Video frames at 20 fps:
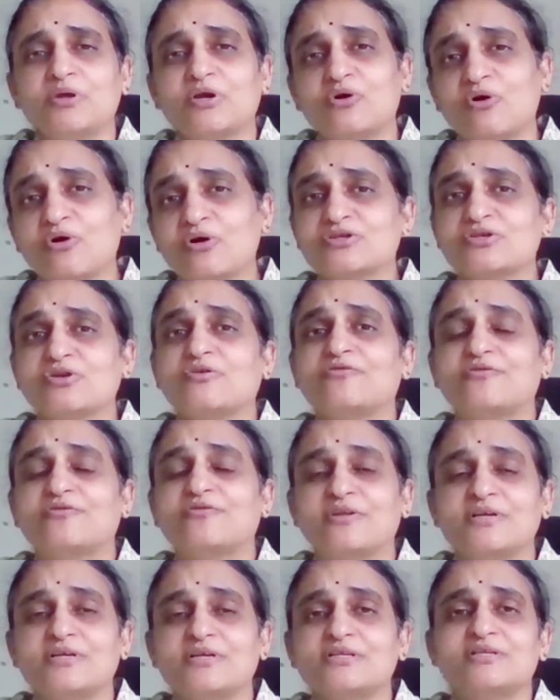because
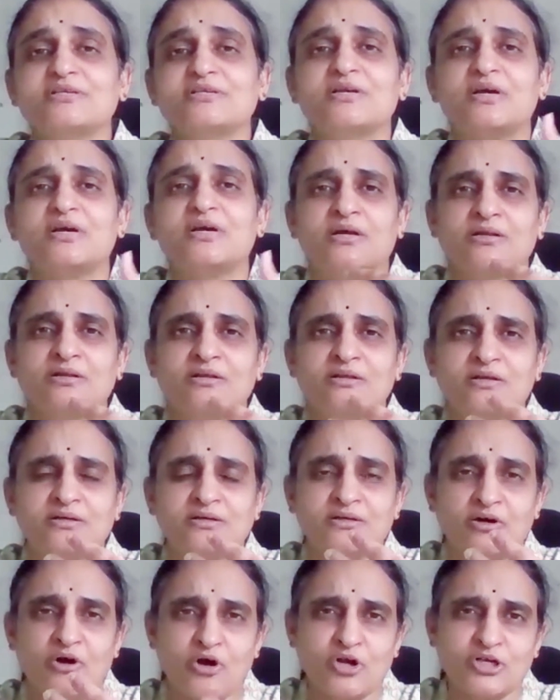of this,
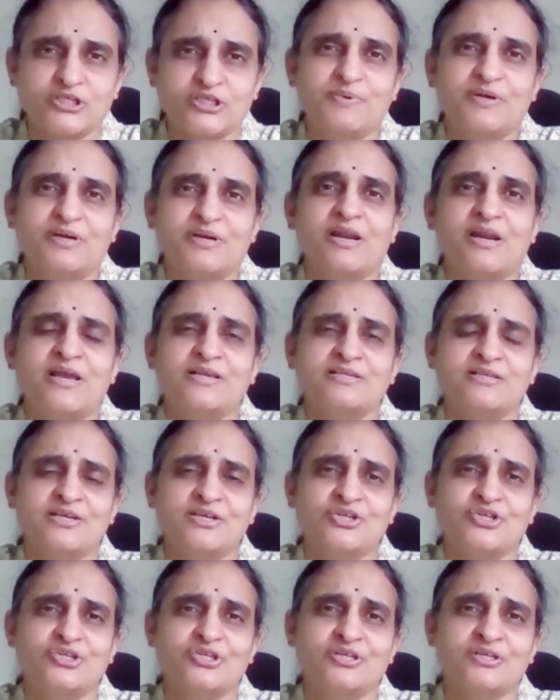the
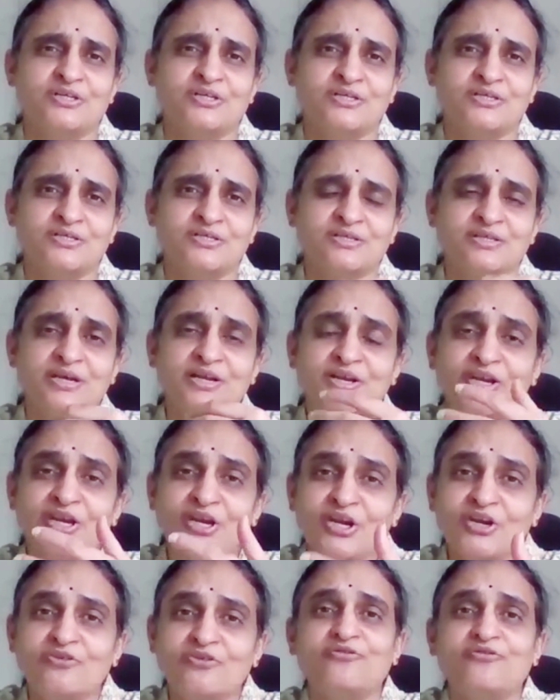hospitalizations, the
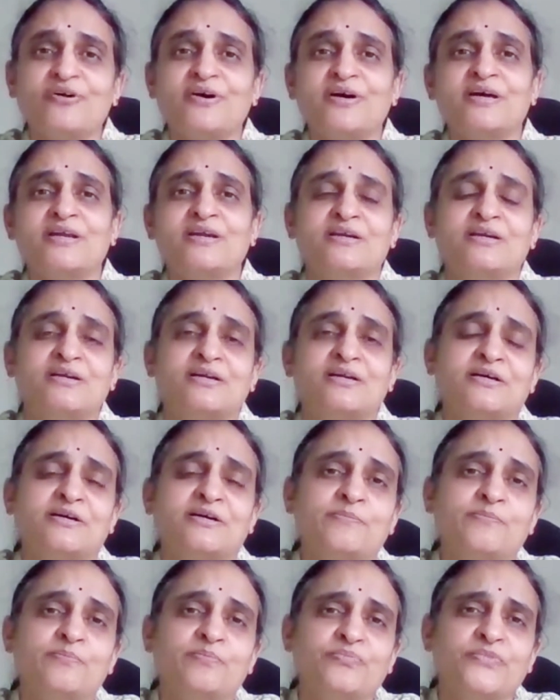need
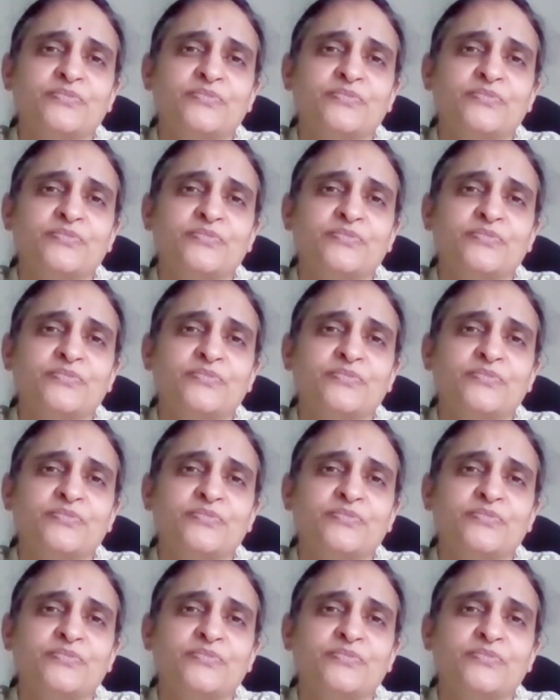for